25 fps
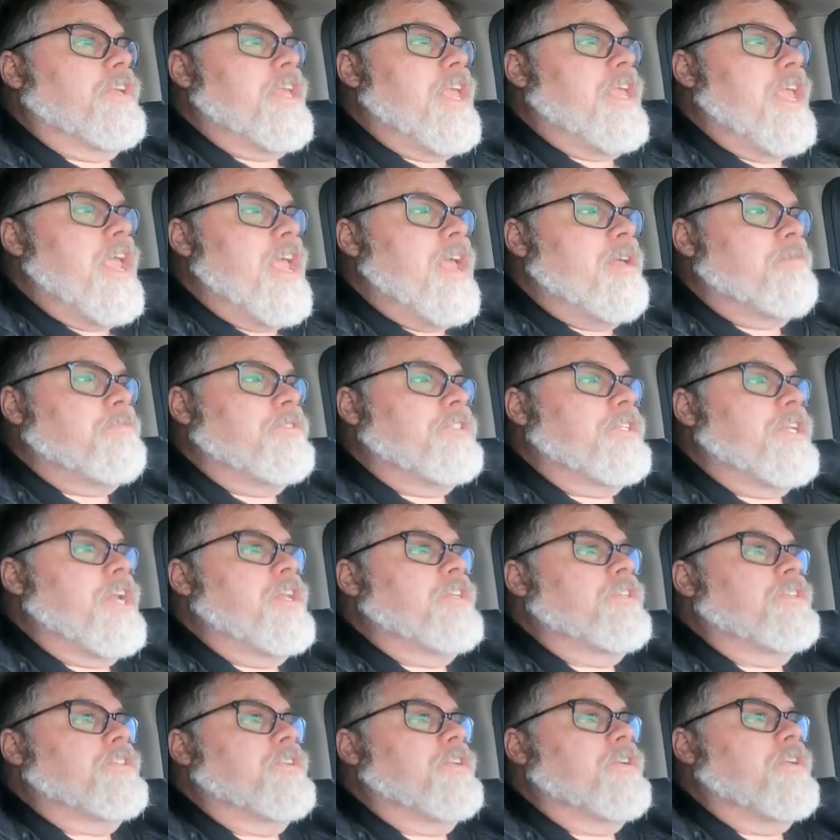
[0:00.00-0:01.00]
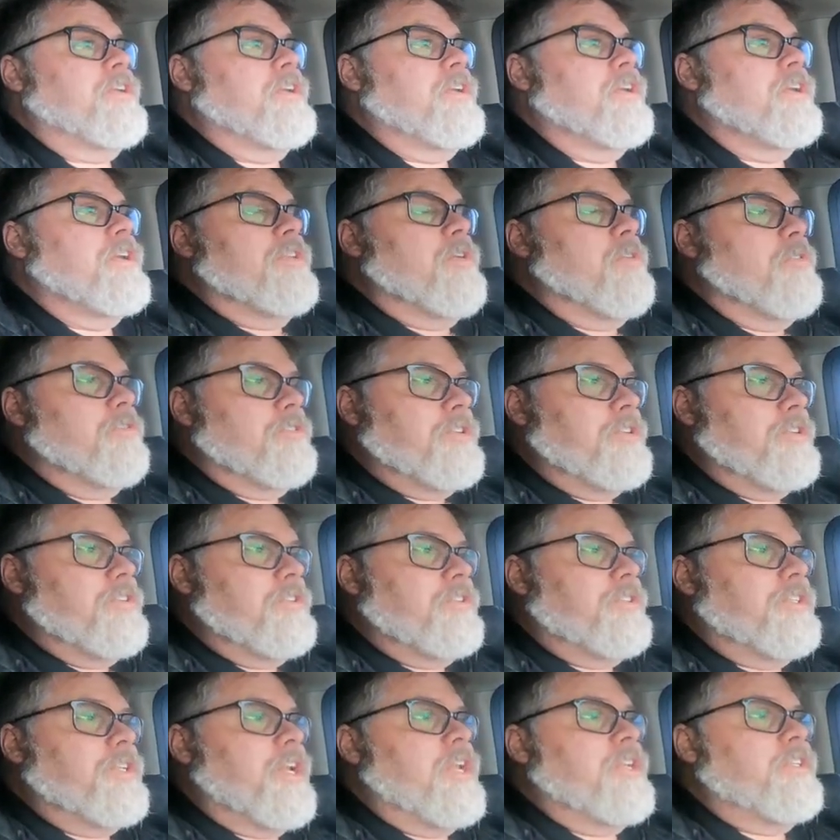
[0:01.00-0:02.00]
the cam sensor, the
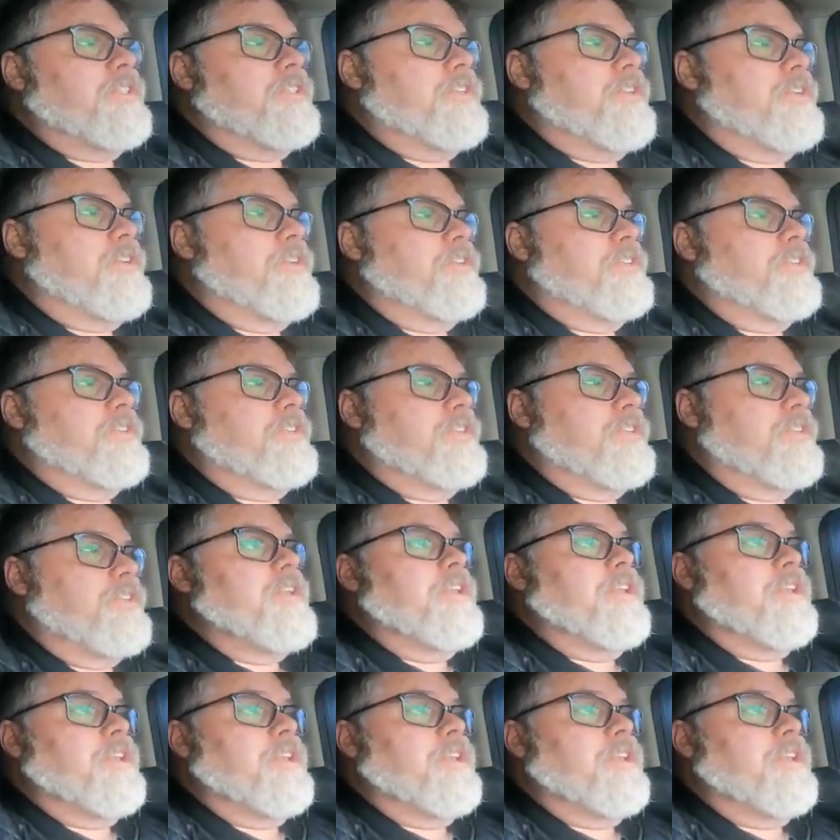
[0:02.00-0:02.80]
O2 sensors.